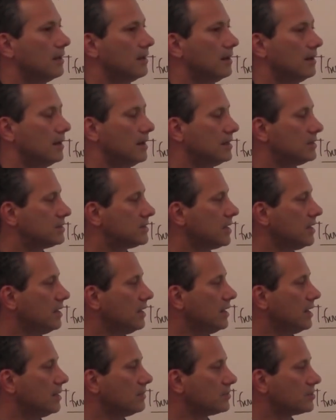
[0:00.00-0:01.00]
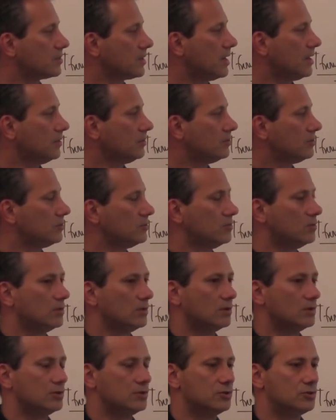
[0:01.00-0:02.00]
let's say I'm trying to
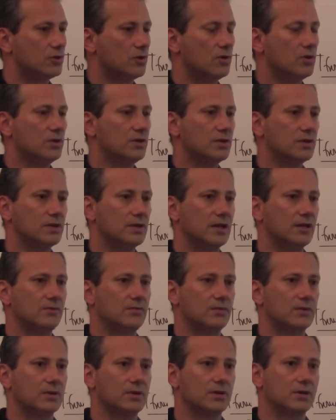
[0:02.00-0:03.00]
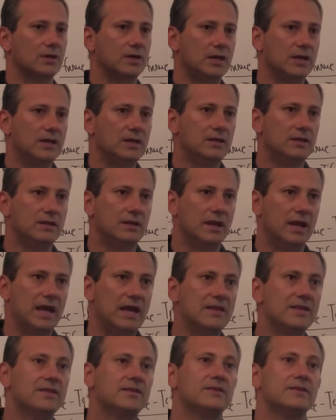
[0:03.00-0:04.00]
join the network in
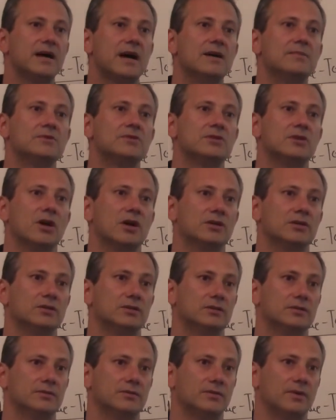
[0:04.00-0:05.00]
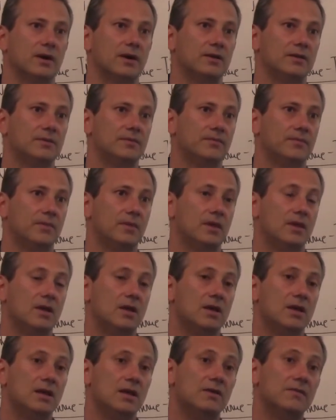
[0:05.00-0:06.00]
nth time slot, right?
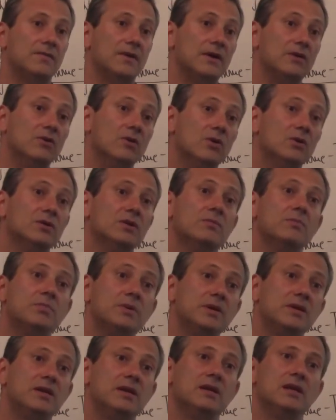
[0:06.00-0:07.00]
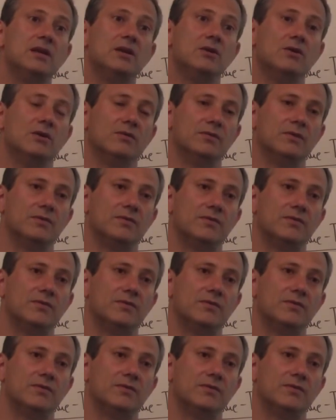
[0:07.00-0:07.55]
If I know the beginning of the